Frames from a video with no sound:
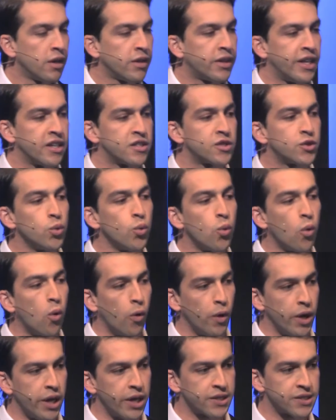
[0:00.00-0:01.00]
Thanks to
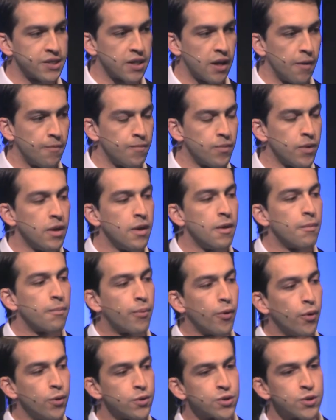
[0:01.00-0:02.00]
OIRSA,
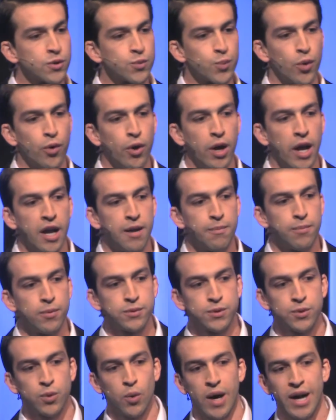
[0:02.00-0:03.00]
producers were able
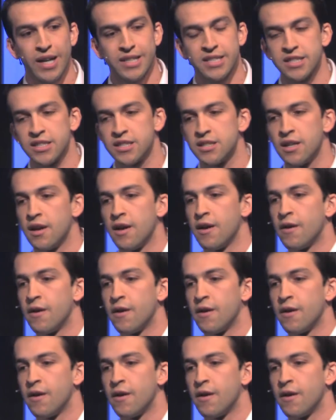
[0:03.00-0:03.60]
to access